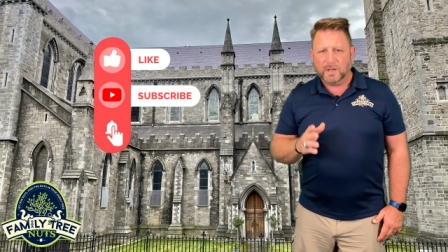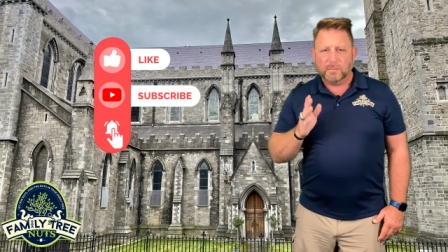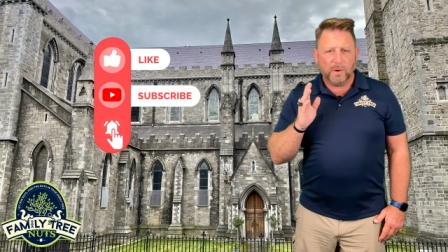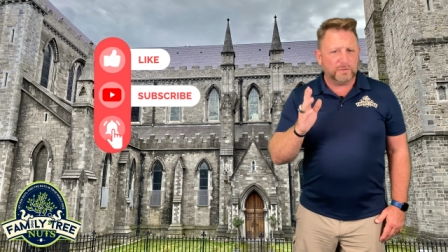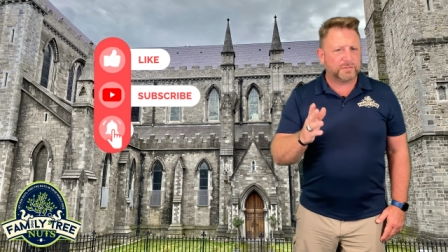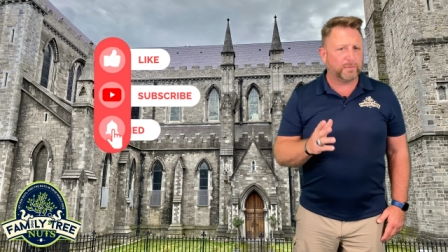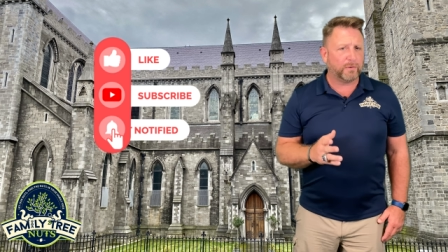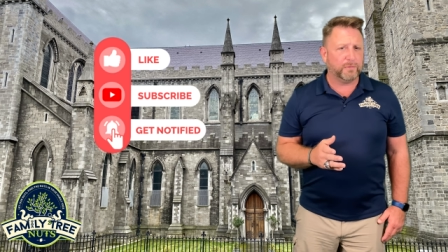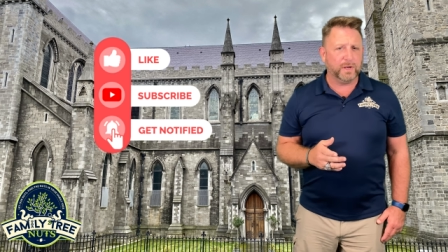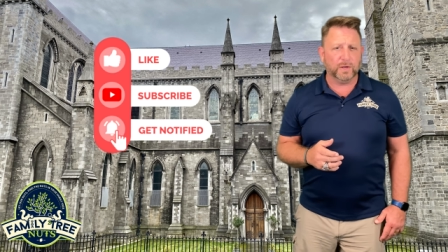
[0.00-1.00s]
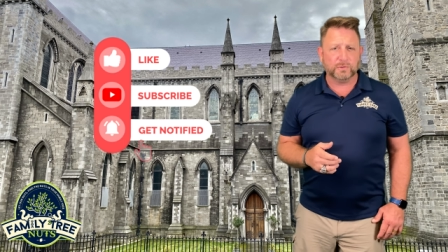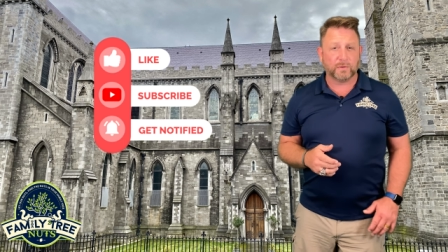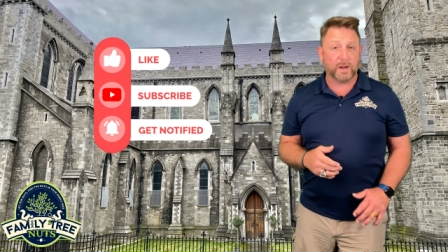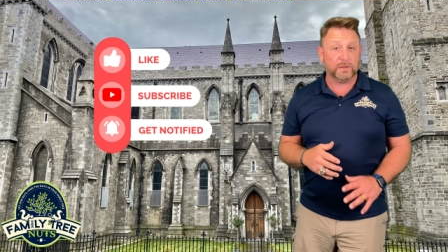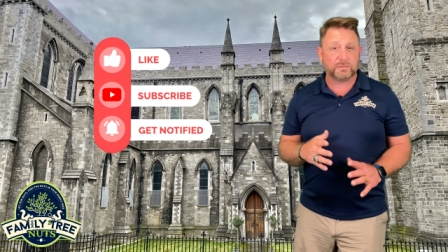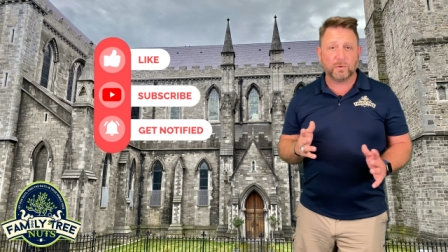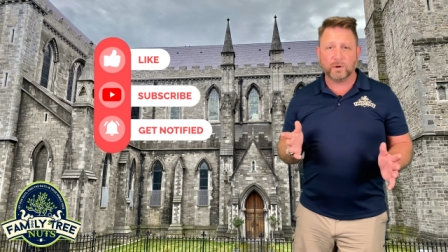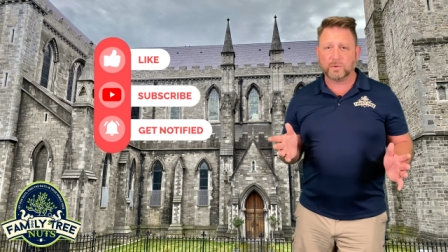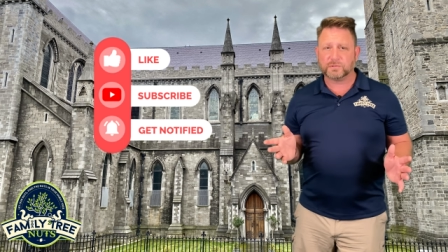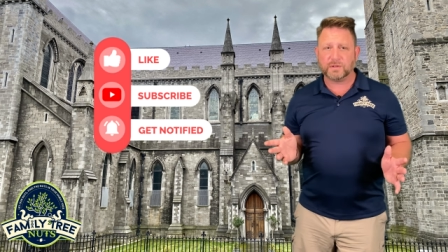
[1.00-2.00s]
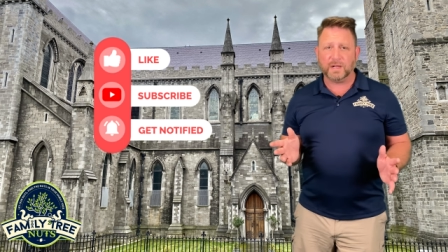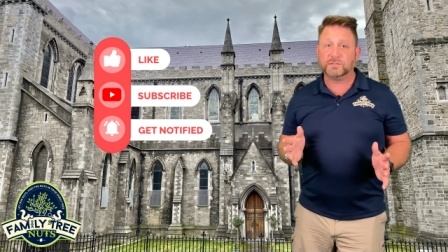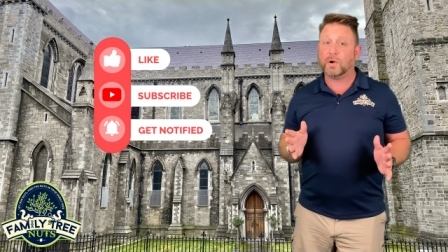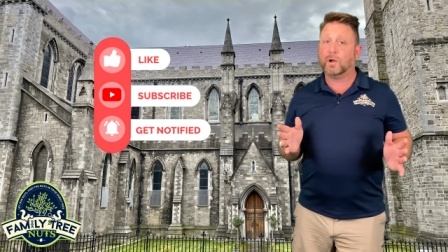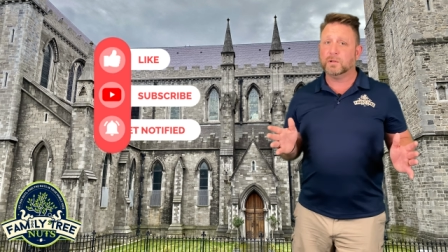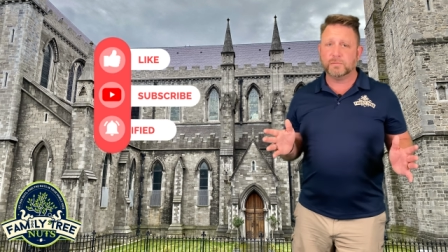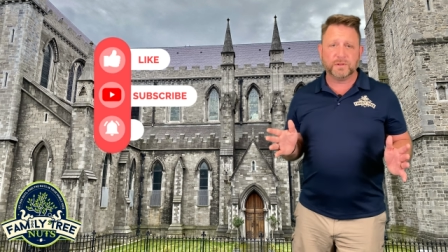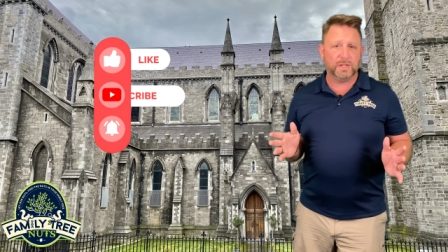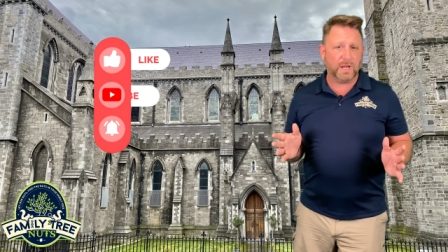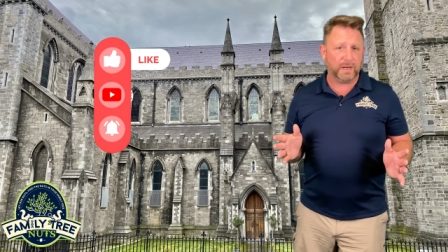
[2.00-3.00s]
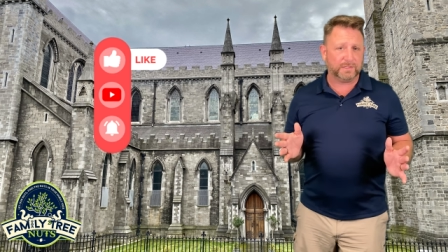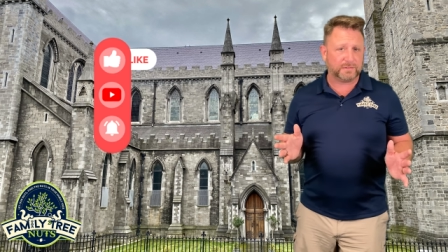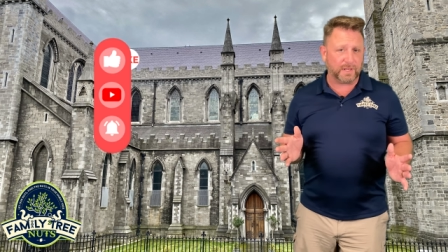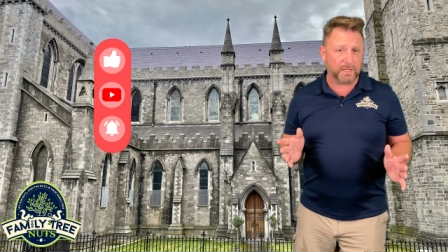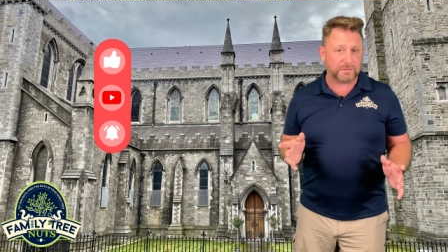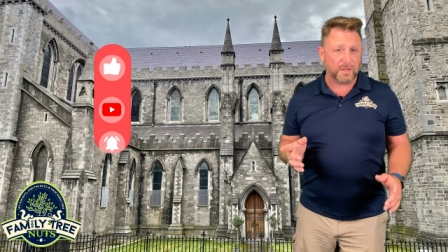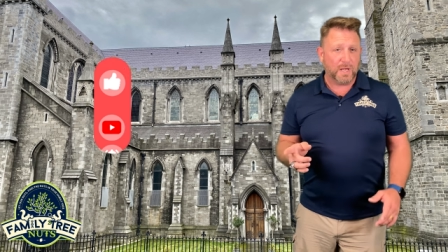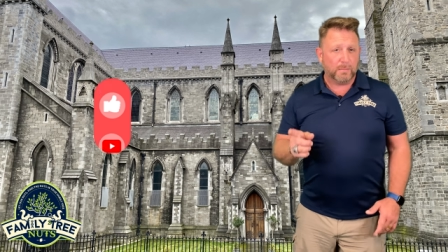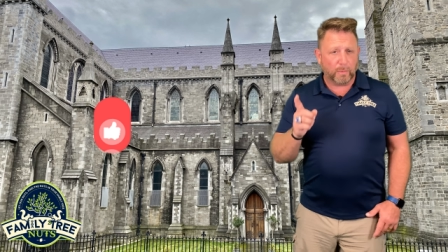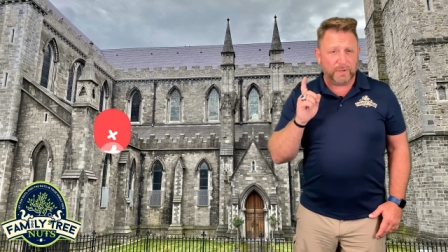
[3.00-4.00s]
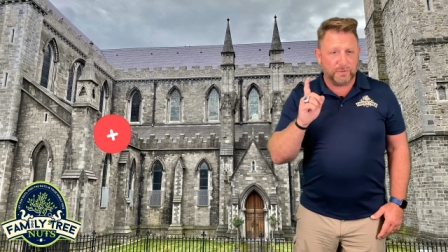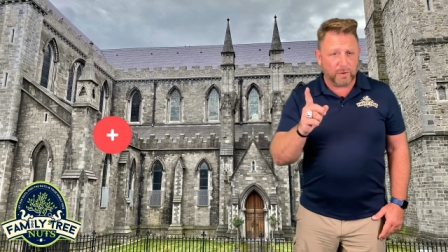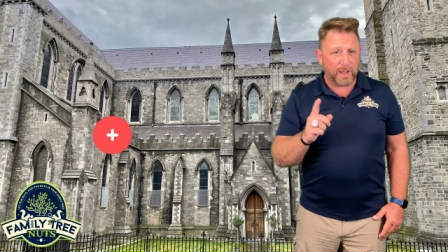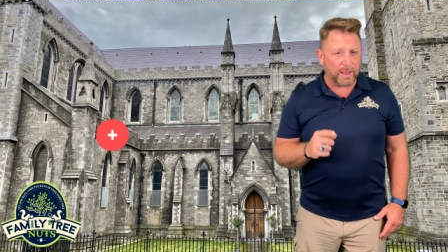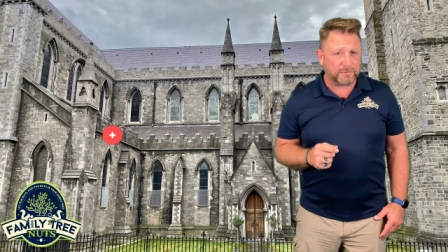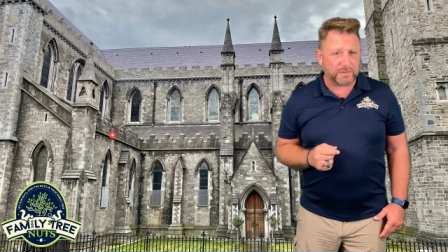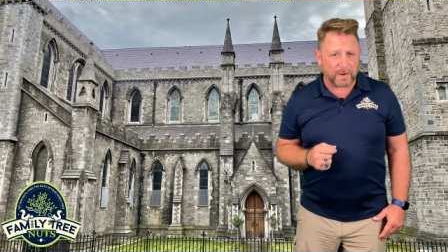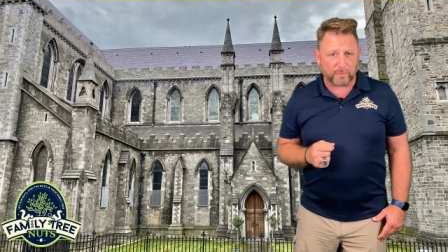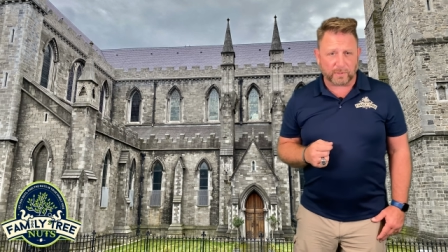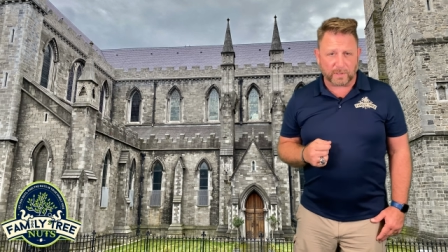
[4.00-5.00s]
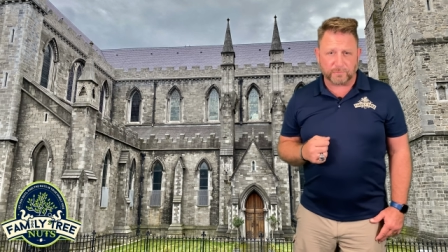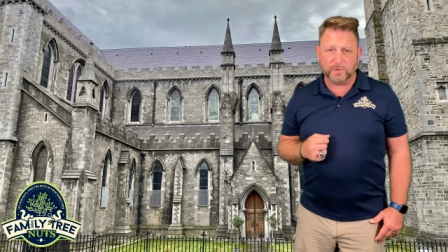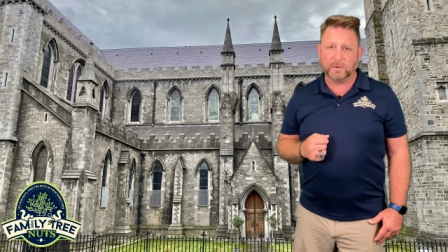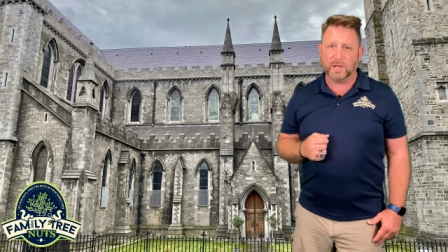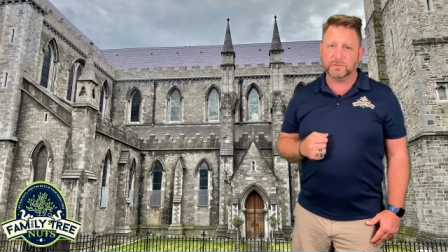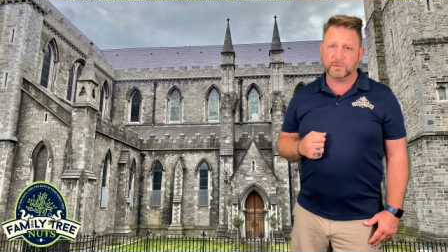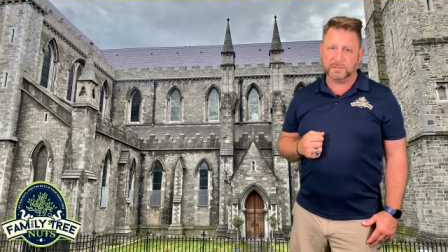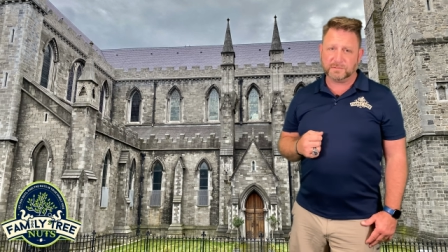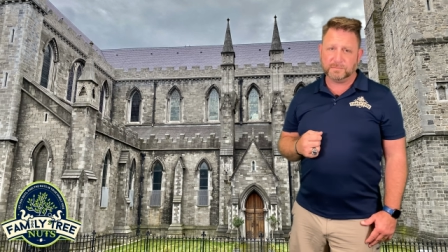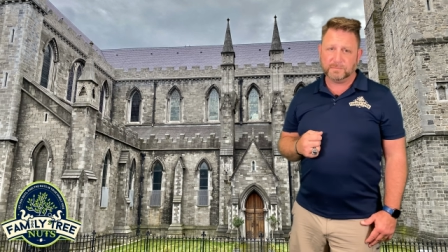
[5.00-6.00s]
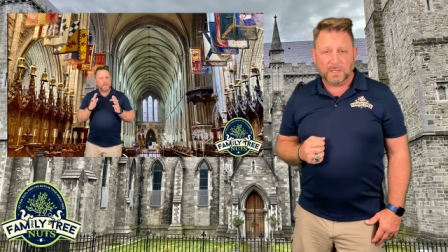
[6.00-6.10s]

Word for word: Most of our videos are at historical sites all over the United States, but we do have several in a few countries.